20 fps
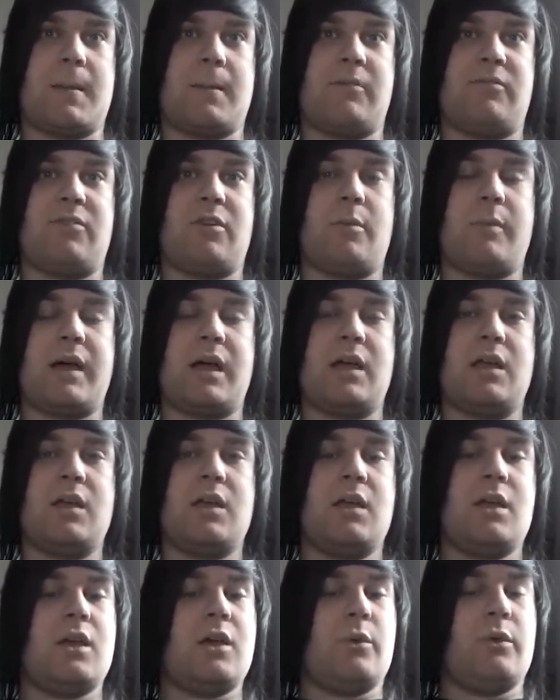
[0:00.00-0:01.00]
format,
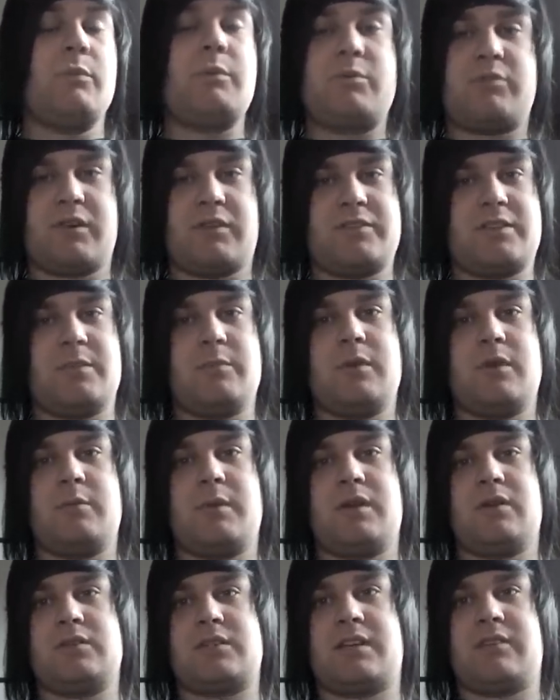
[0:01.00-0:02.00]
will be Prophecy,
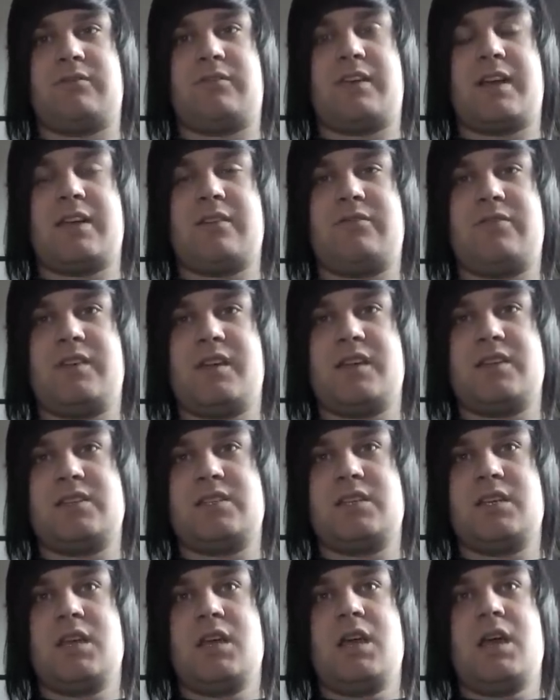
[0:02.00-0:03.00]
Mermails and Five
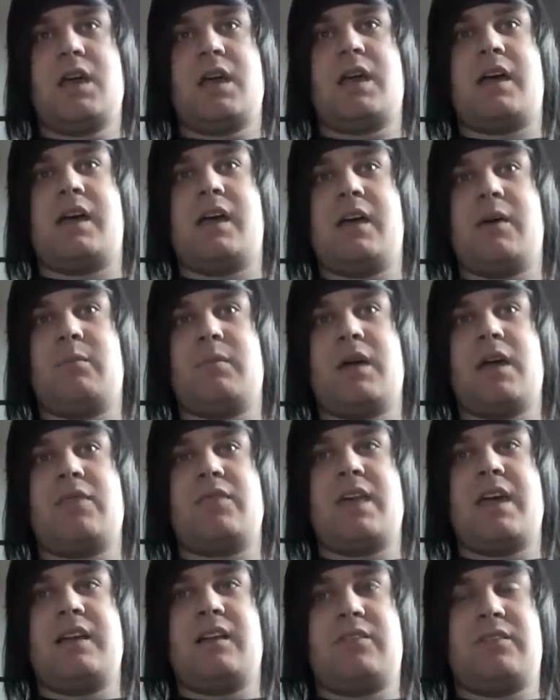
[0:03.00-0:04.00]
Fists,
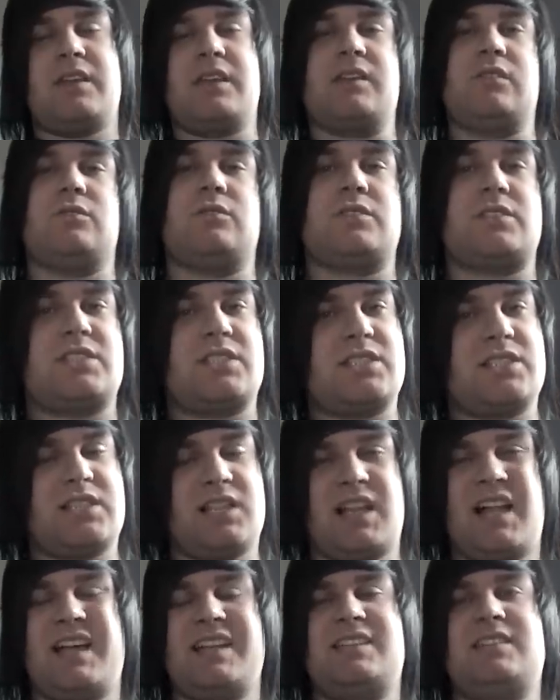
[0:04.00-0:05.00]
and then I think it will
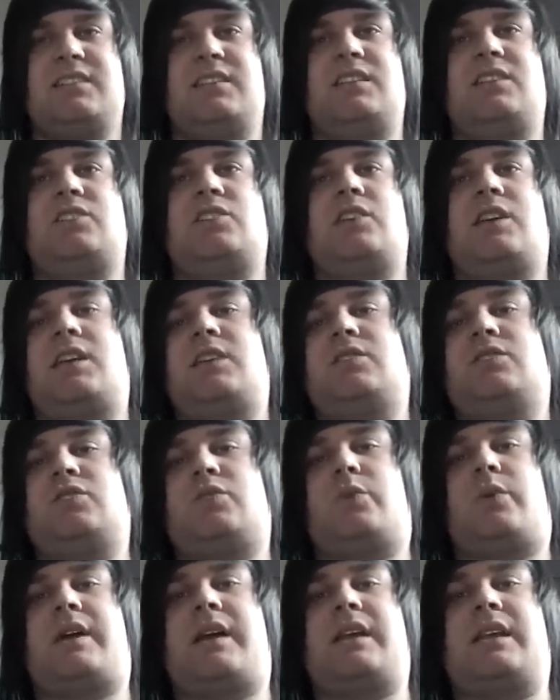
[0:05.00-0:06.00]
slightly
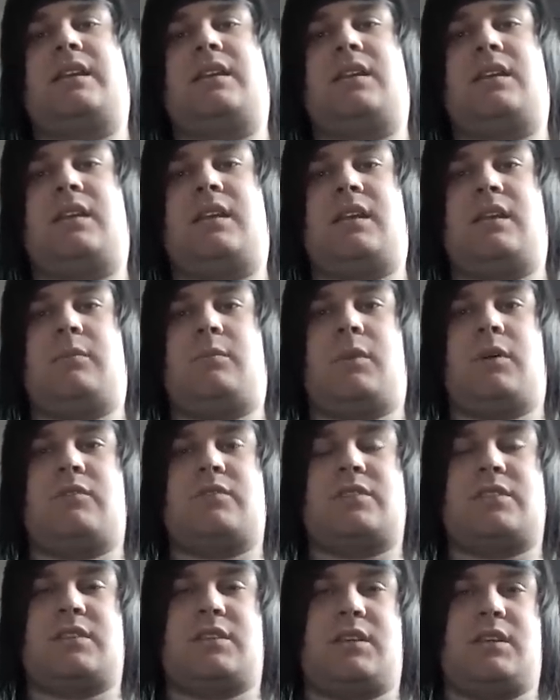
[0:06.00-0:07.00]
change when
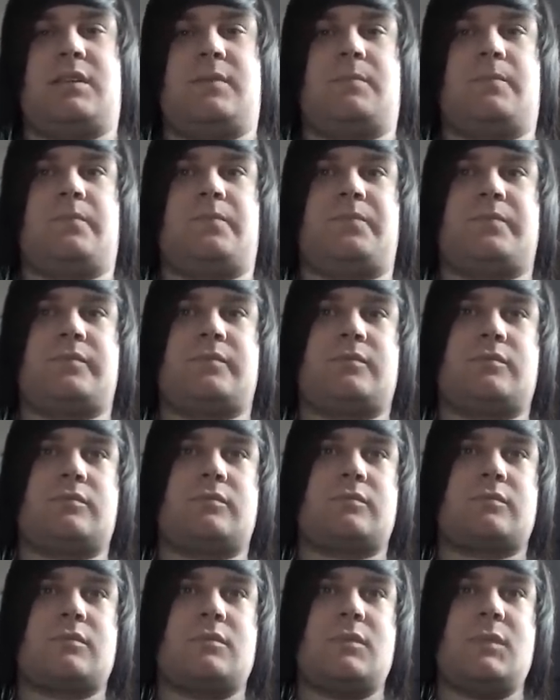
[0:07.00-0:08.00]
obviously
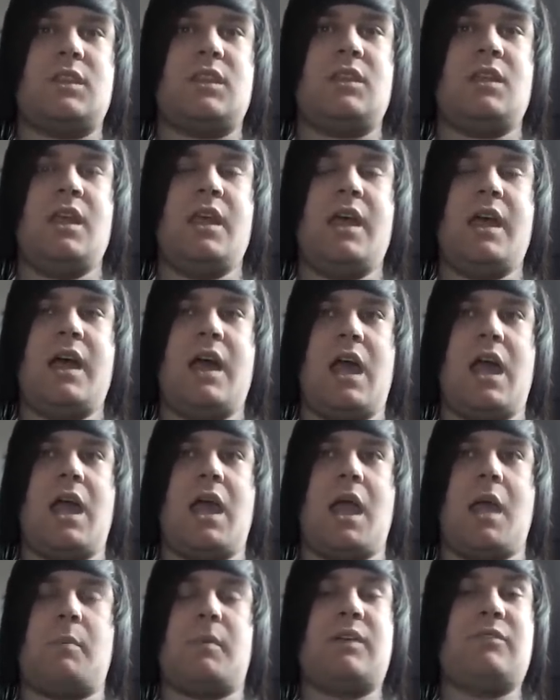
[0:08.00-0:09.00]

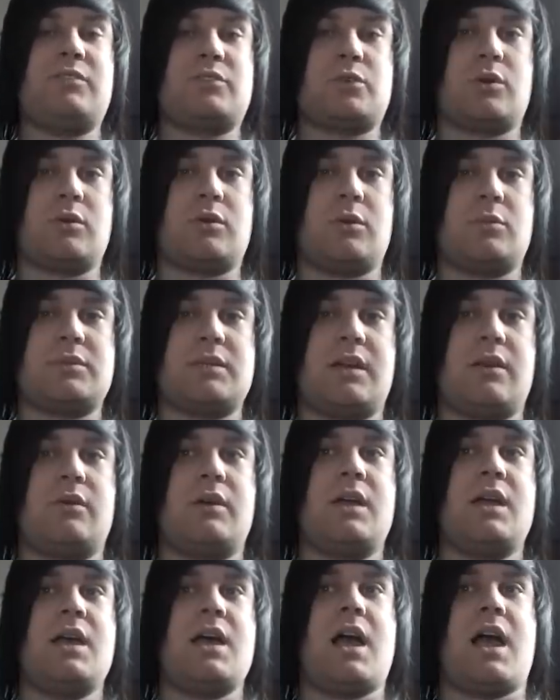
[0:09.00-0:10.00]
Evil Swarm comes
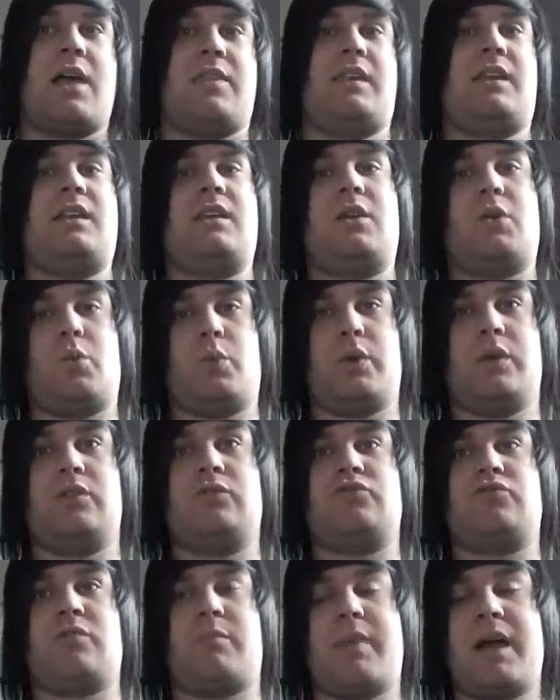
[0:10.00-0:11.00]
out, and then it will
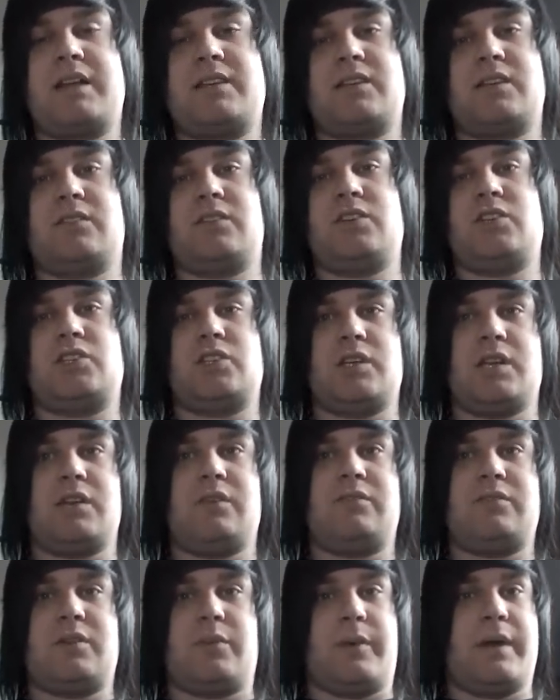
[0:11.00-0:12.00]
dramatically
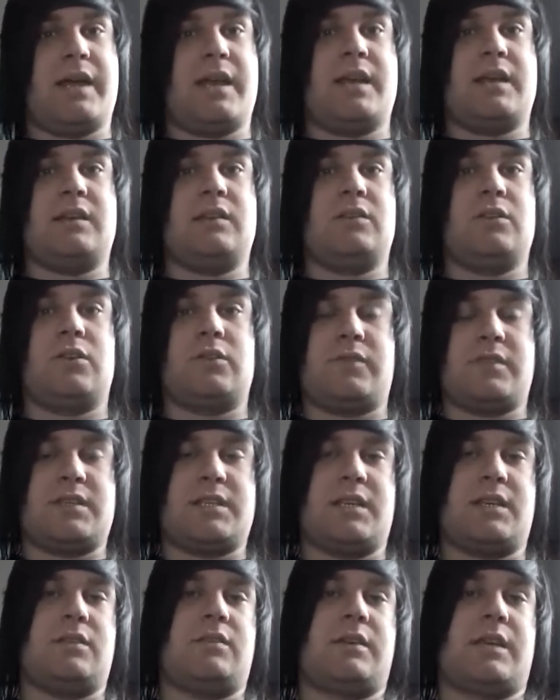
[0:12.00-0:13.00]
shift when Lord of the
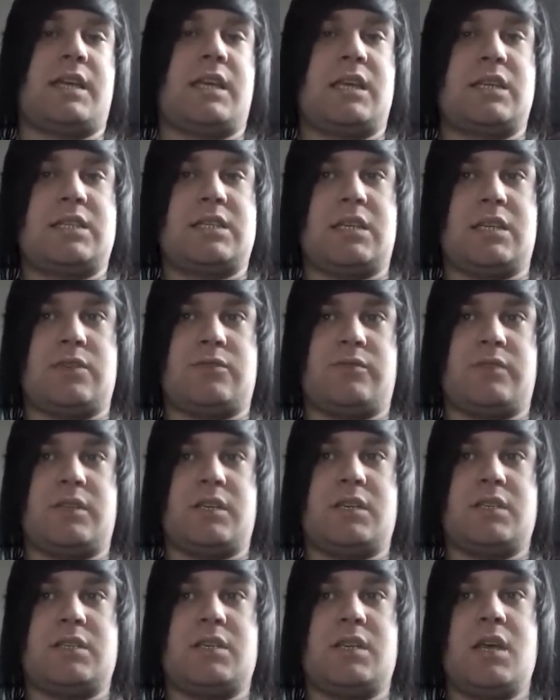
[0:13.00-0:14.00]
Teton Galaxy is
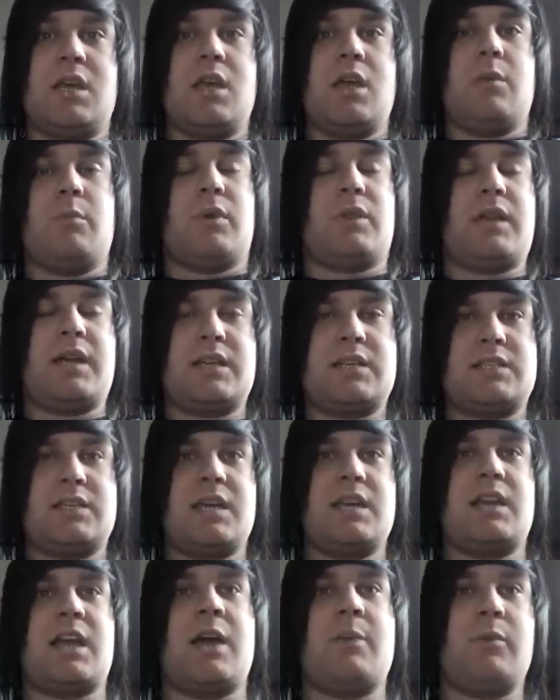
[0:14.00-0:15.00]
released. But like I
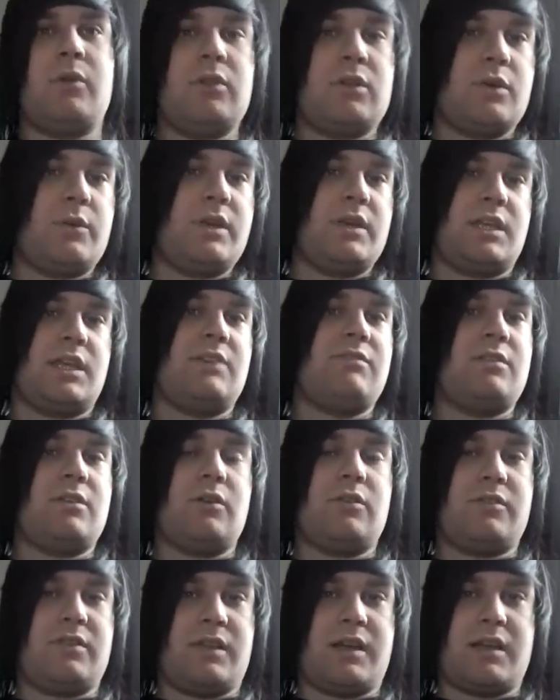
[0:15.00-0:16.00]
said, I'm only going to give
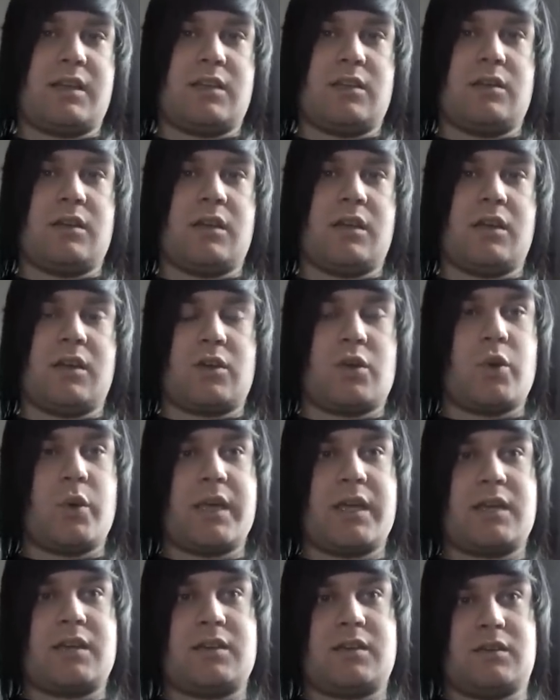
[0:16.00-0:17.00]
over like a
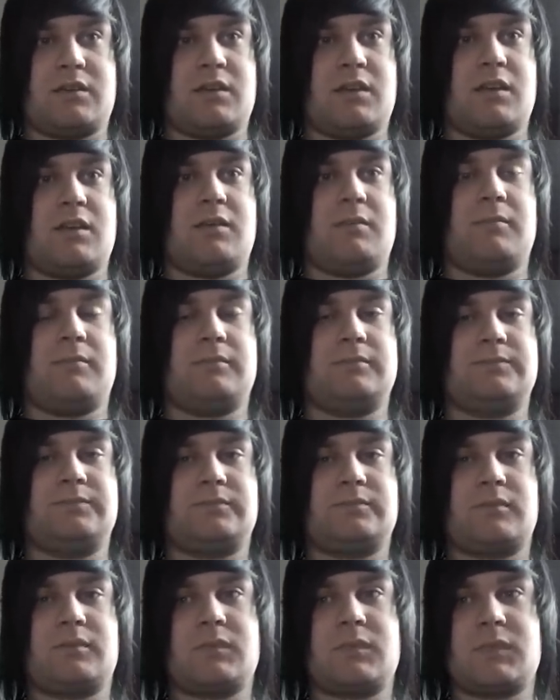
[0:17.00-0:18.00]
quick
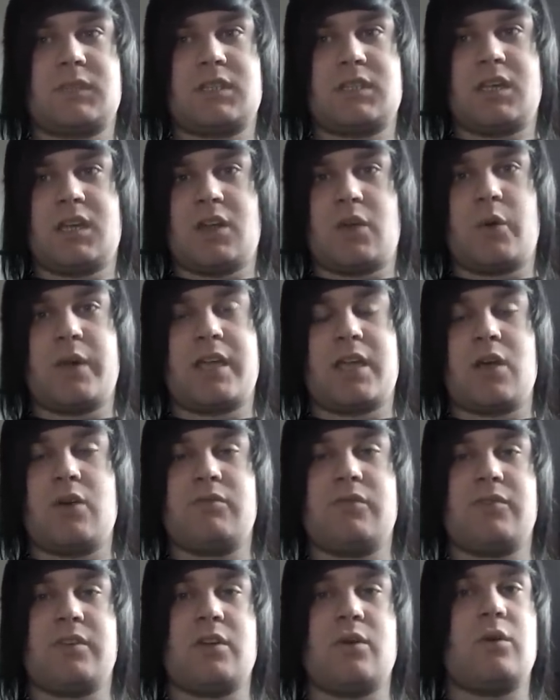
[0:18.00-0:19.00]

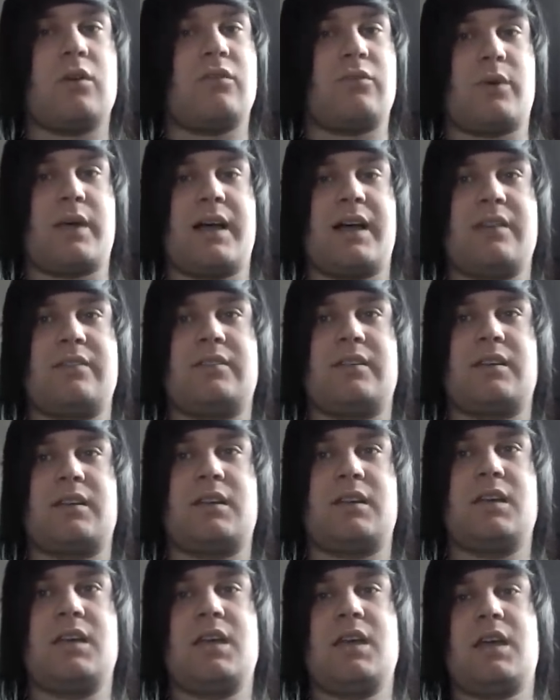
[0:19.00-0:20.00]
overview of what I
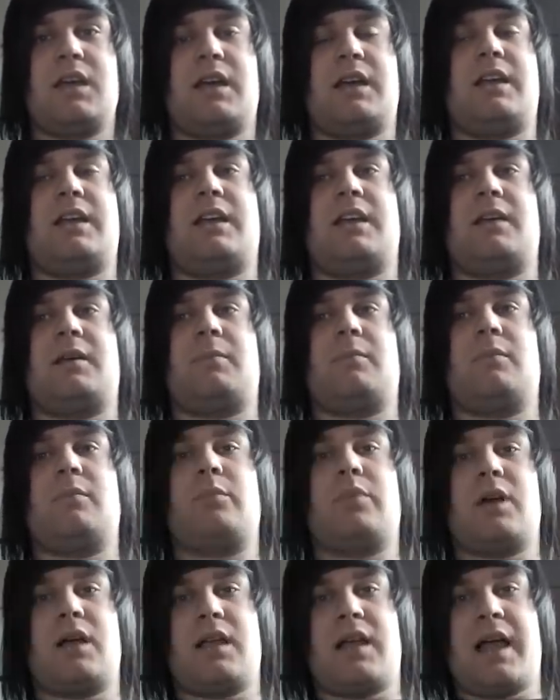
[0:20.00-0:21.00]
think.
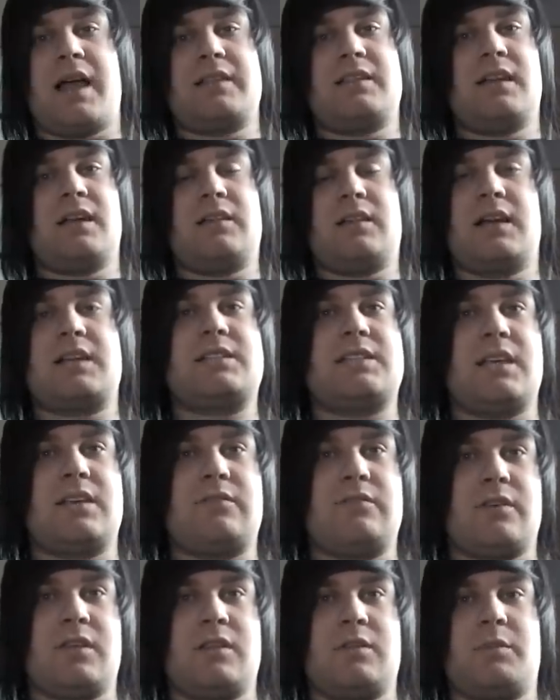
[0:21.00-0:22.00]
But I'd like I said
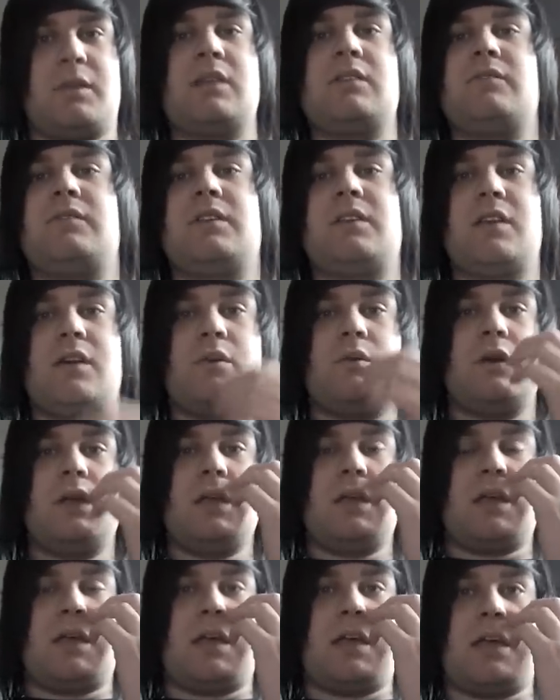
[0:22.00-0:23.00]
at the beginning of the video,
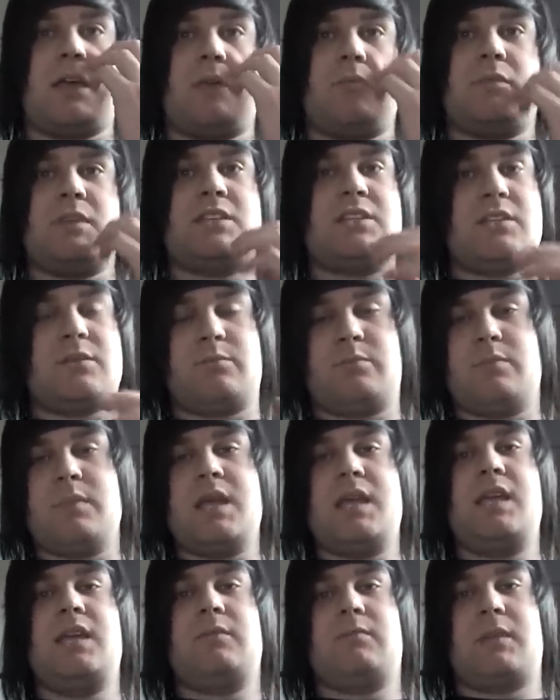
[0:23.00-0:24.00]
this is
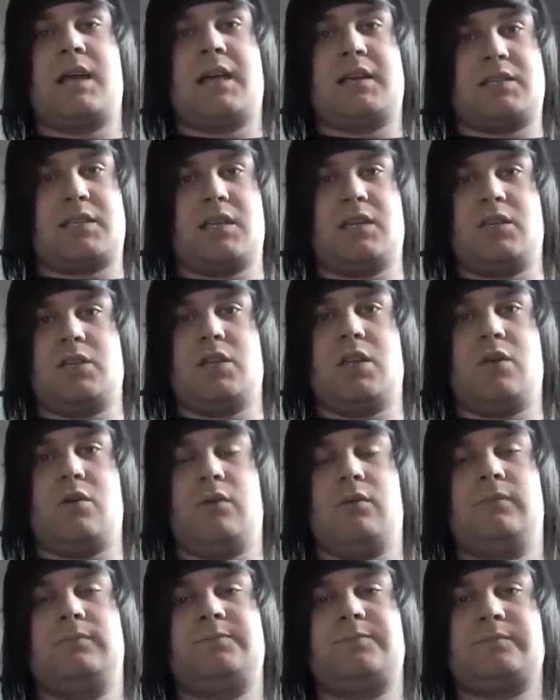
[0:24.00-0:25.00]
me asking
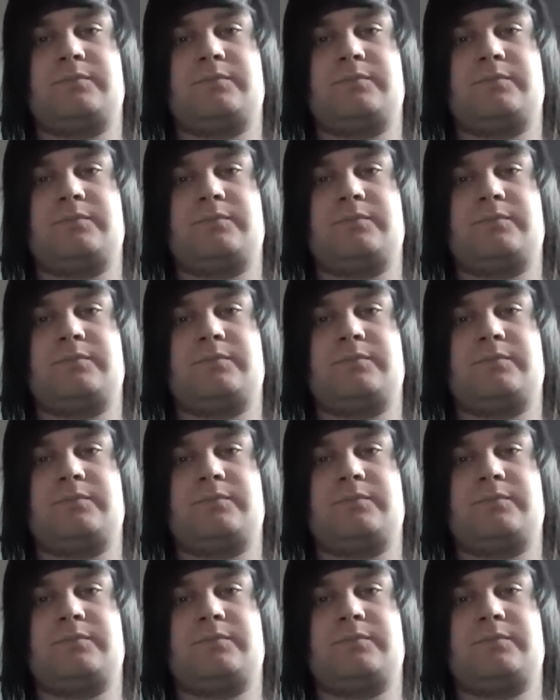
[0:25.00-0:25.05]
you,